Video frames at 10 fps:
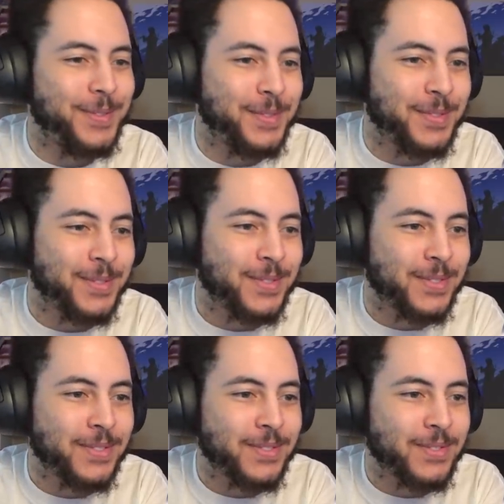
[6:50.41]

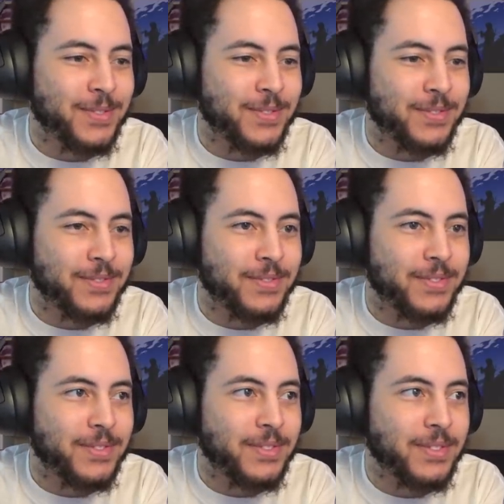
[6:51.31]

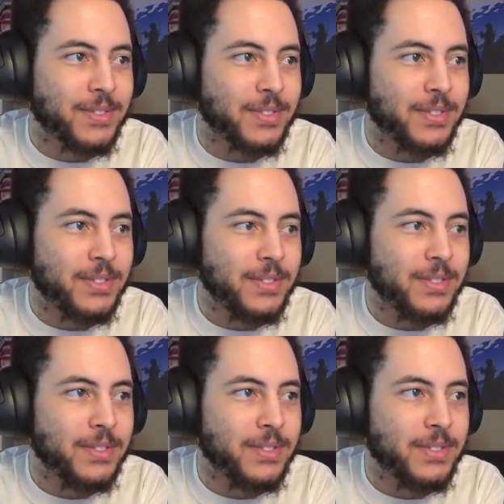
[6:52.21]

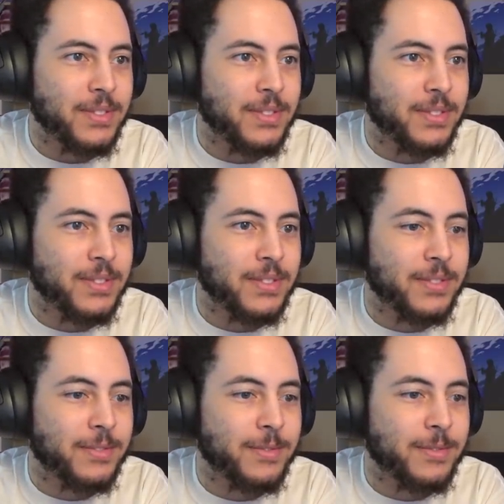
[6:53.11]

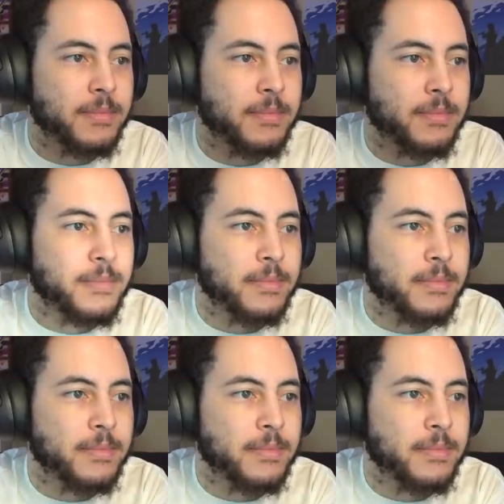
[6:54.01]
(silence)